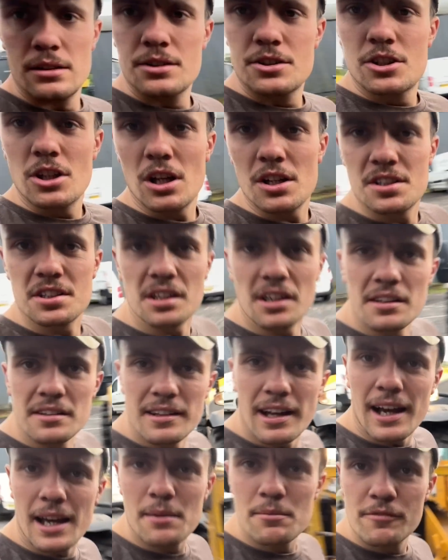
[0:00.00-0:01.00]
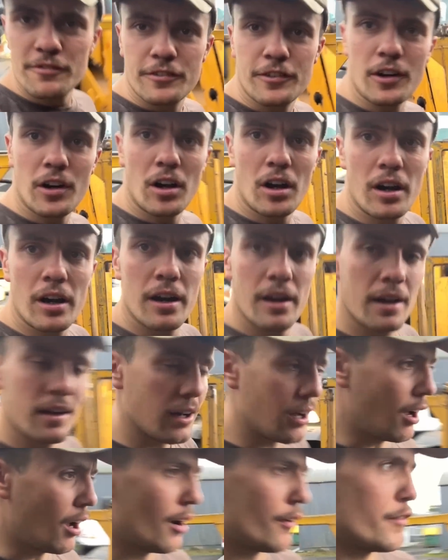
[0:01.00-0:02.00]
Just in time for
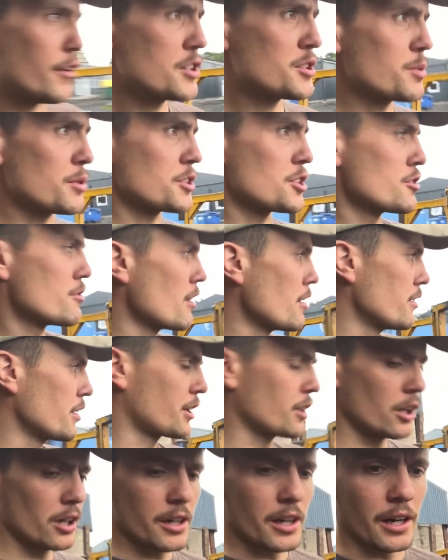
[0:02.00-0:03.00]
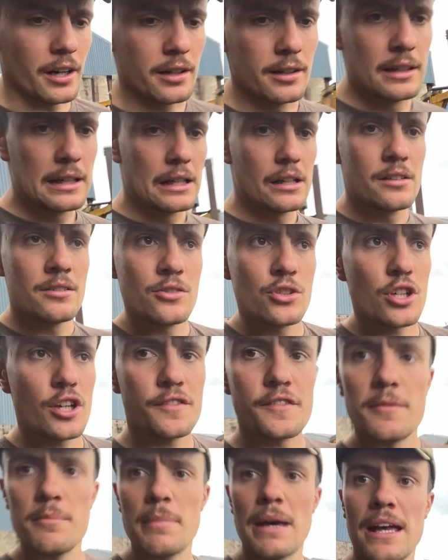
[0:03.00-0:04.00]
harvest, which is around the corner. I'm
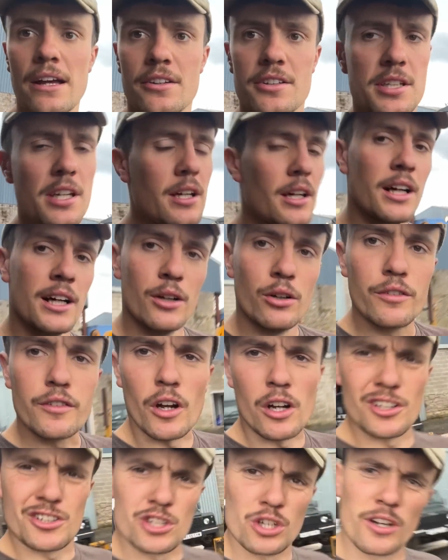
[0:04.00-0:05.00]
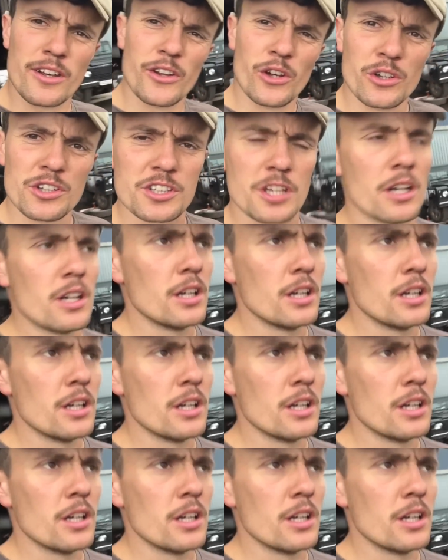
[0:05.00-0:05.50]
shifting bales. We've got 2 of those